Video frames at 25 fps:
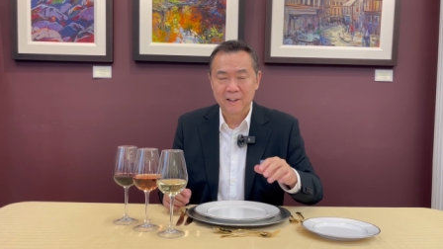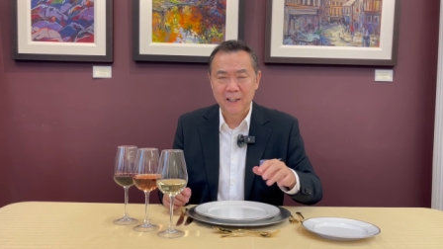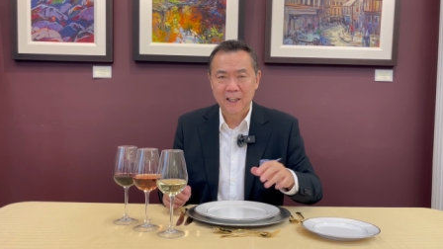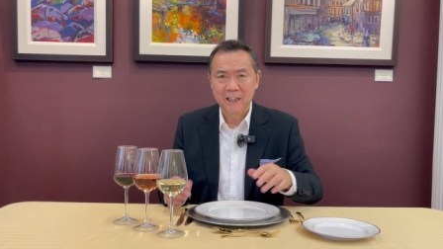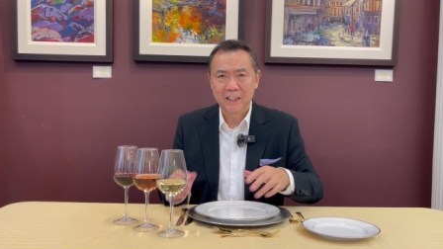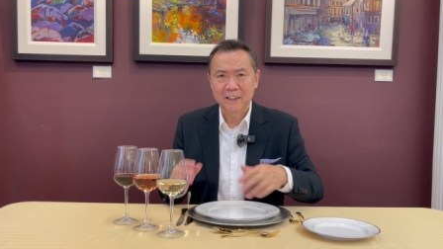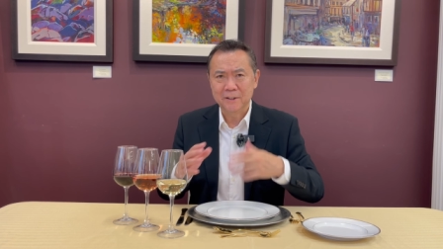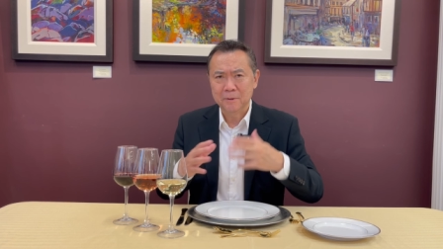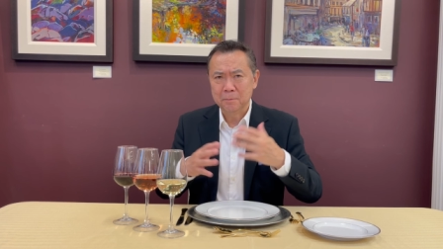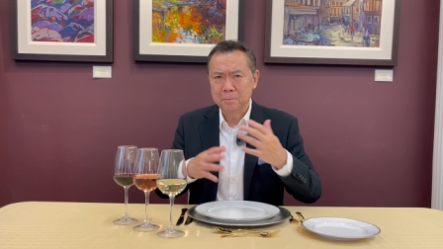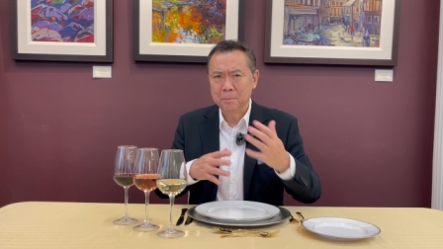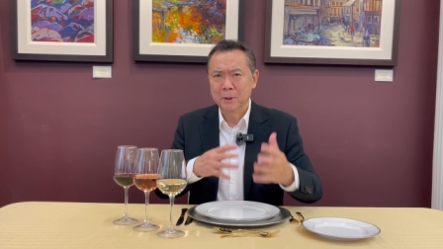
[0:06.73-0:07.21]

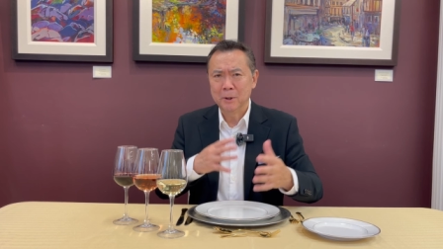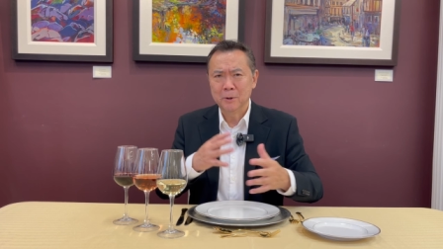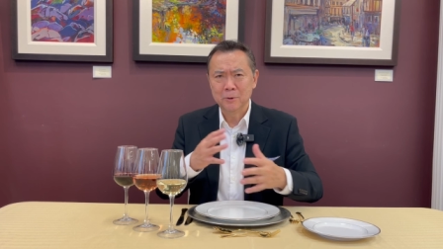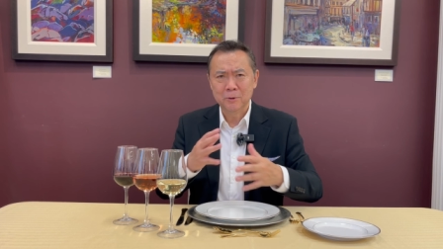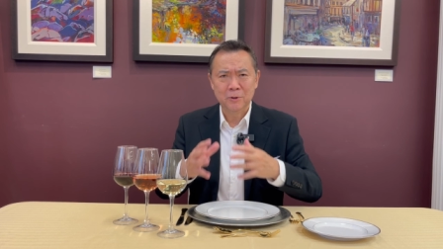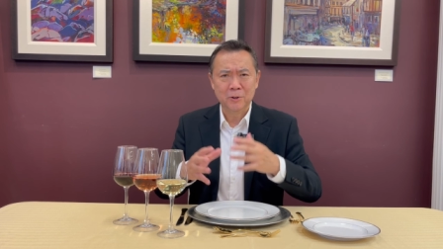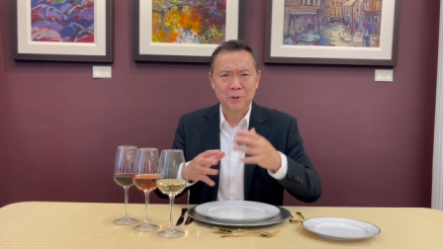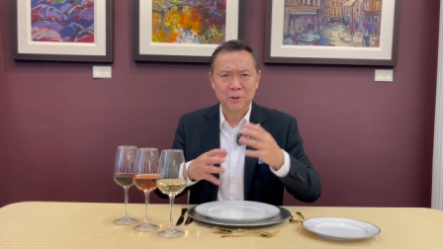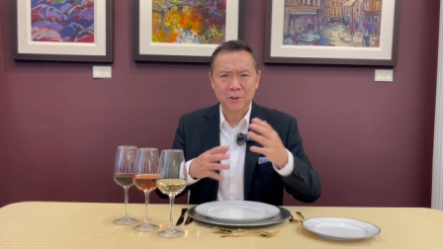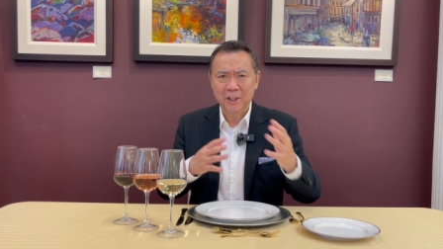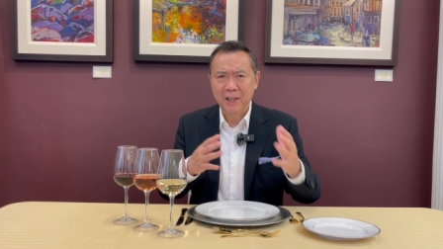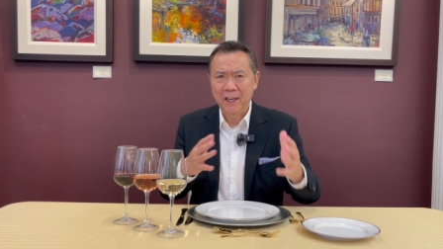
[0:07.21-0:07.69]
as opposed
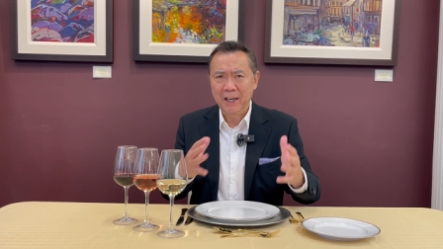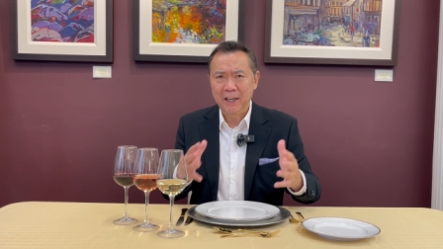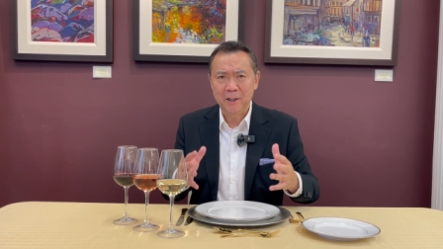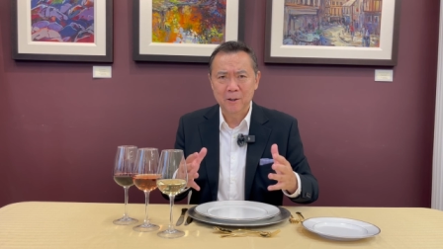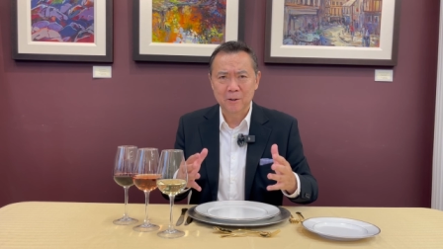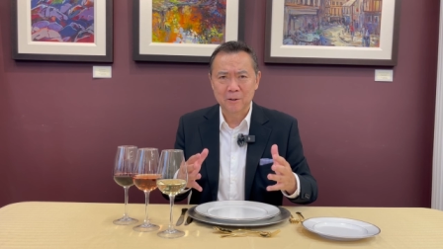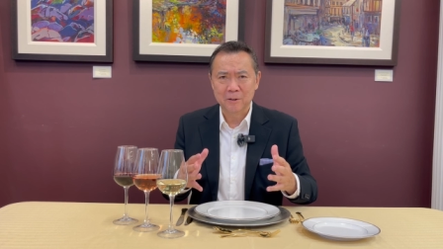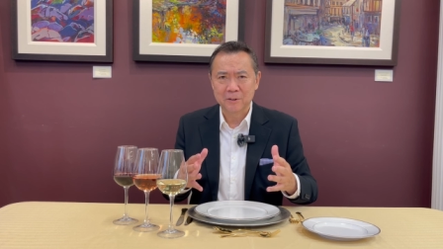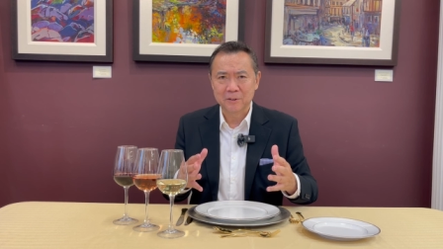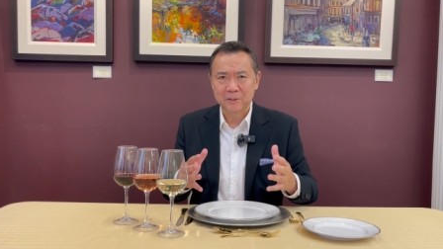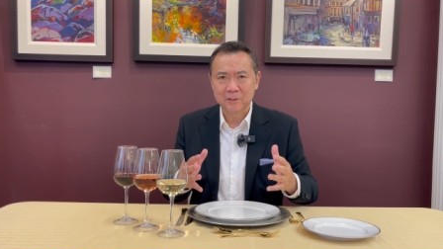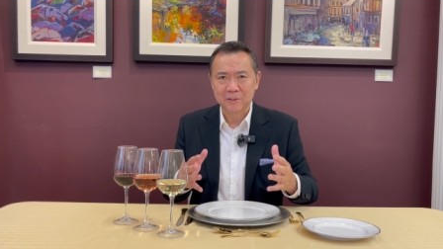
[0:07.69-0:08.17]
to
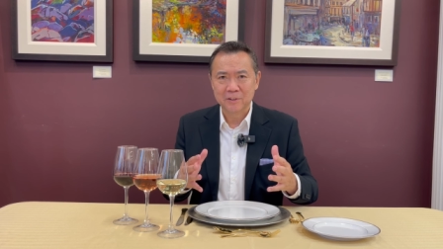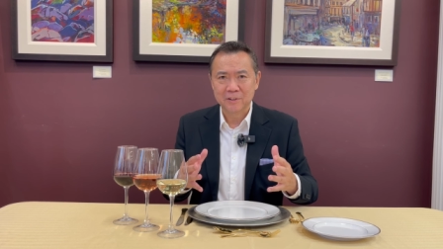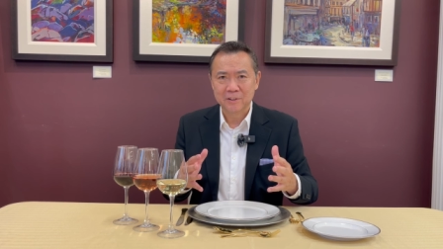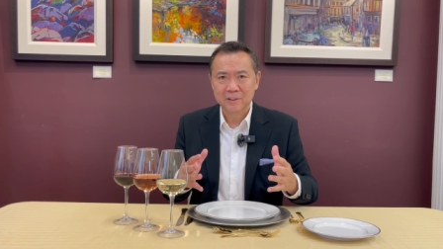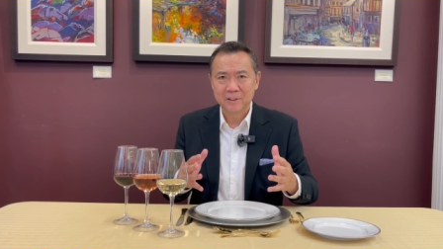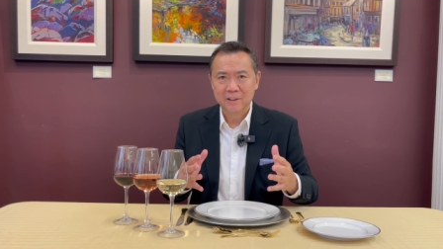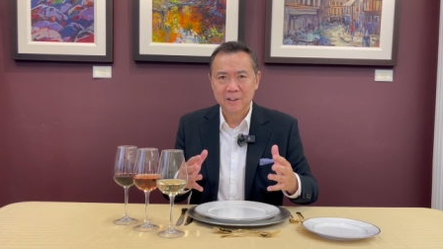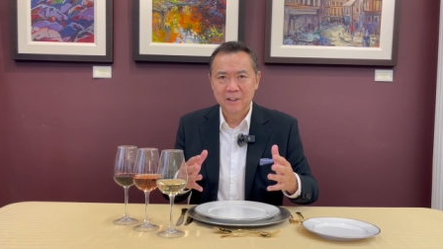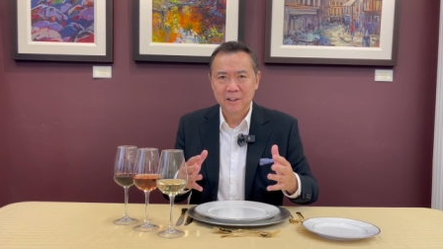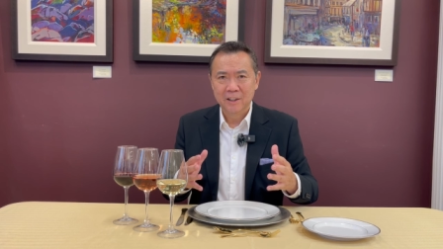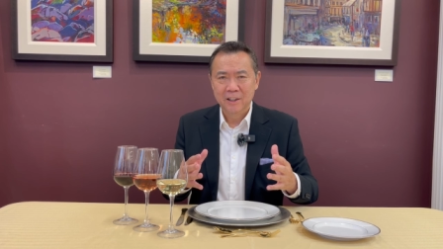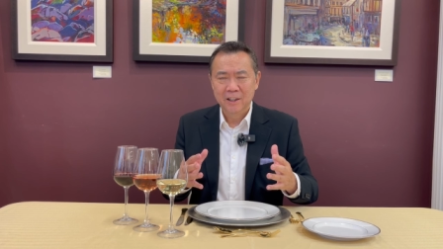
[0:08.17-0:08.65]
chaos,
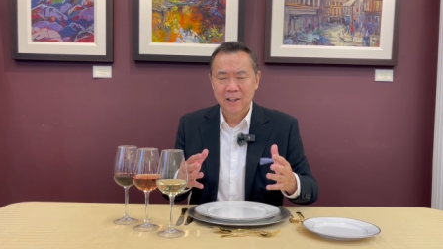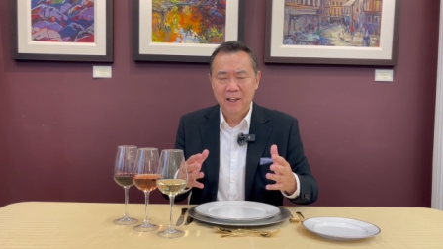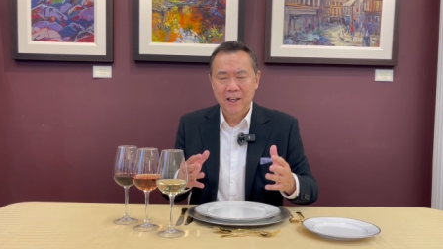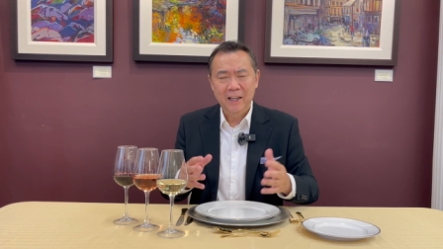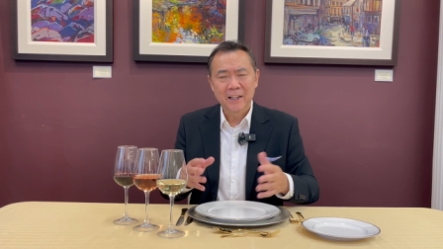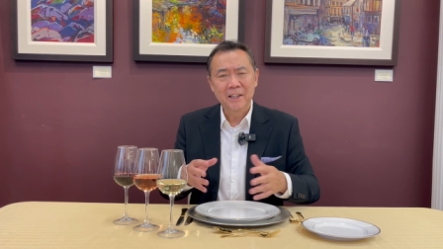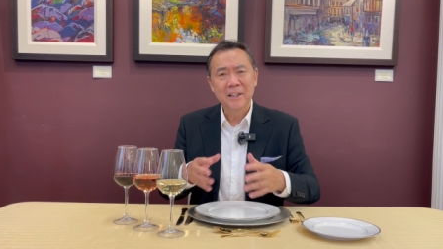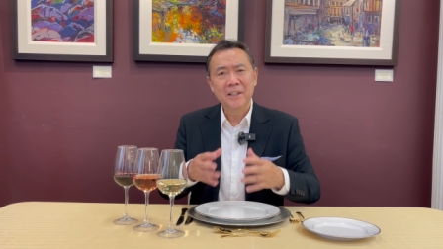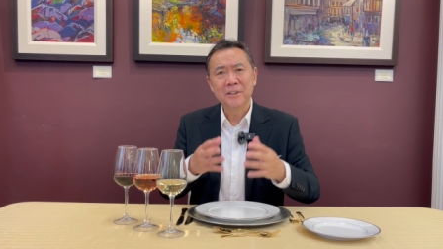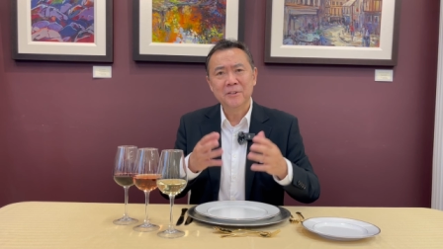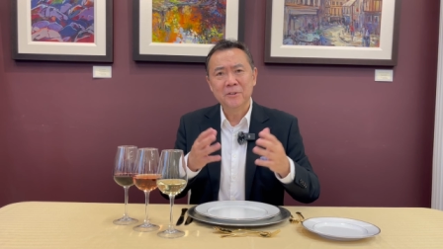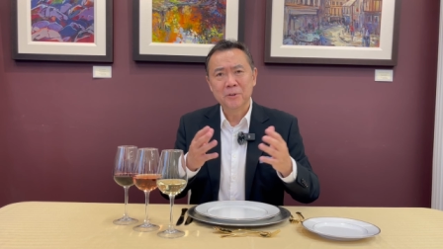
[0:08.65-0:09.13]

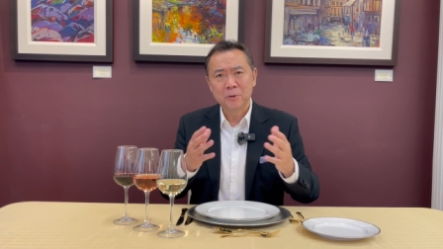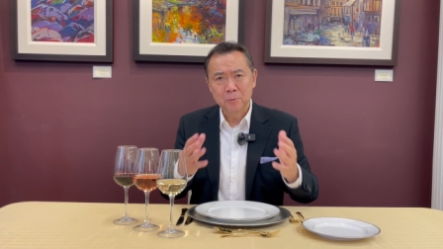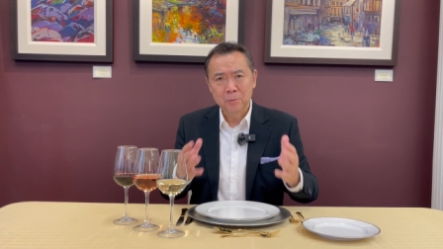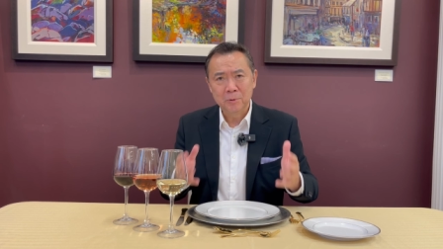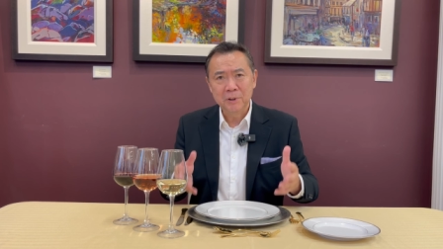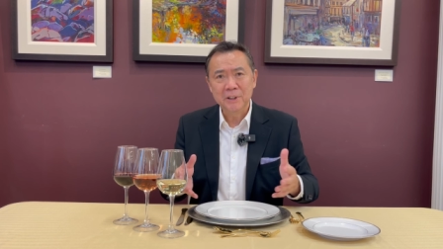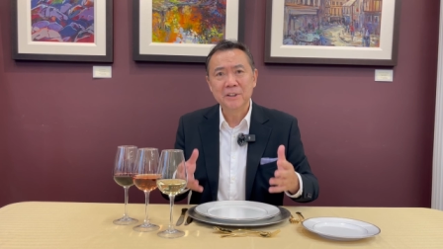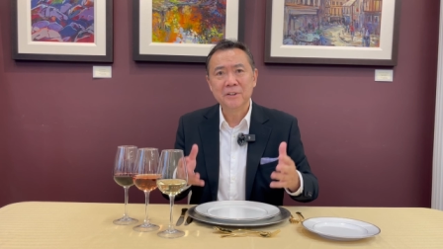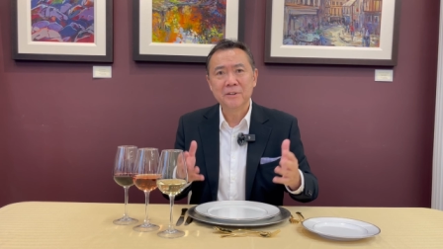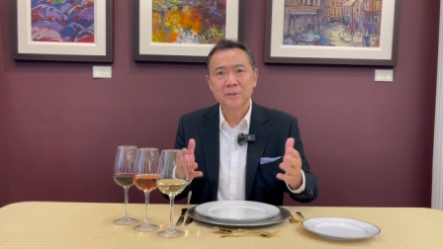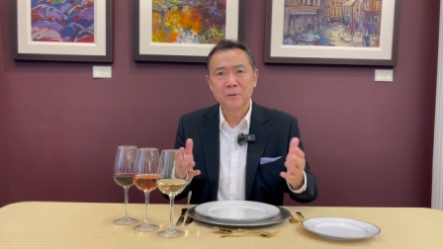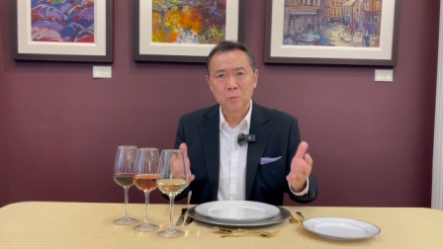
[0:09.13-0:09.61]
and there's a
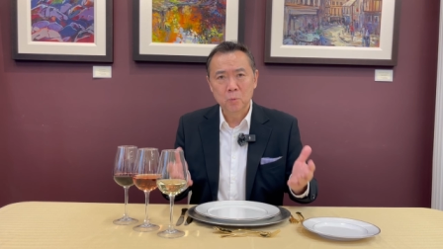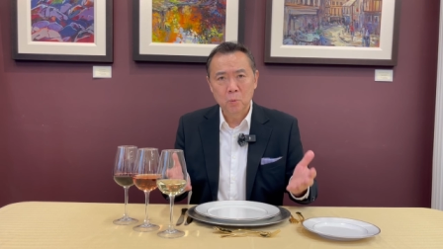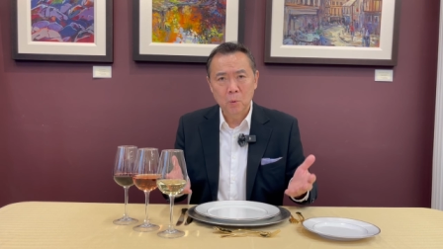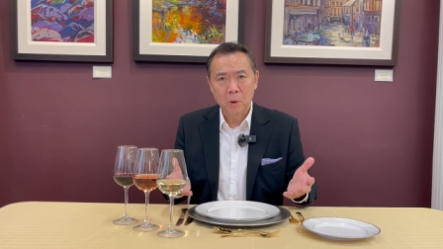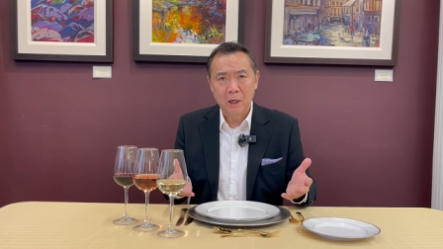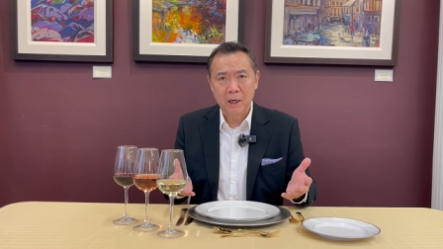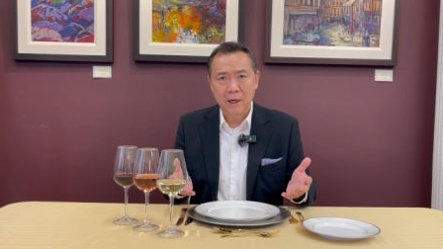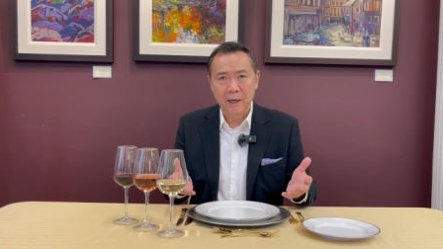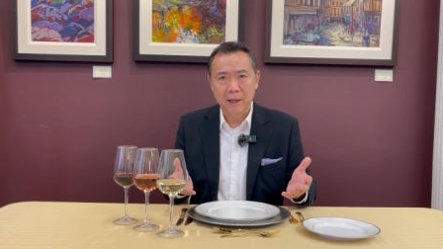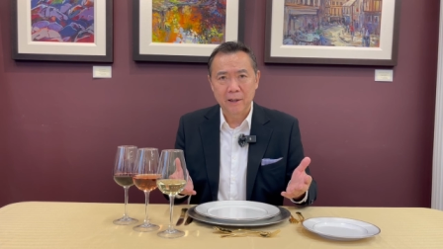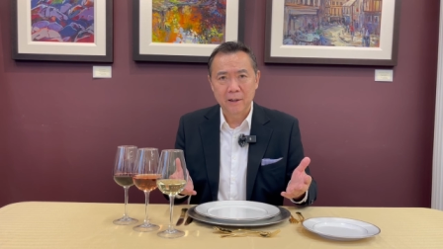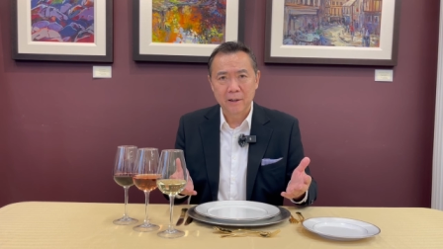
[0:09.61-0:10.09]
reason
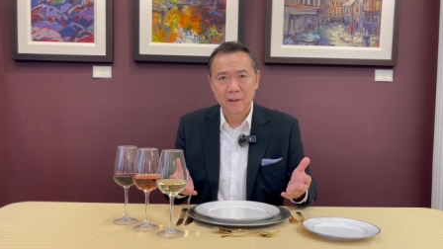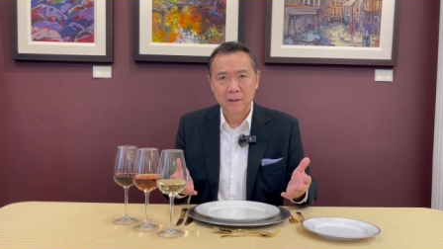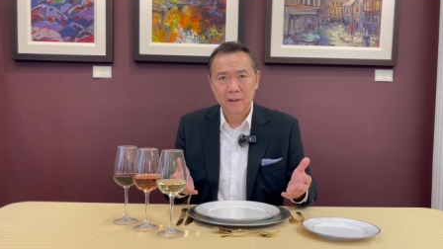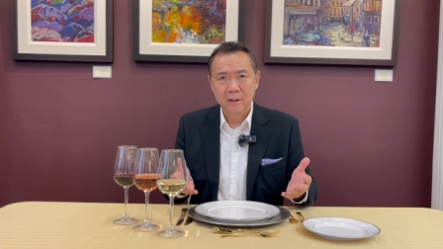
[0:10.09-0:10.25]
why.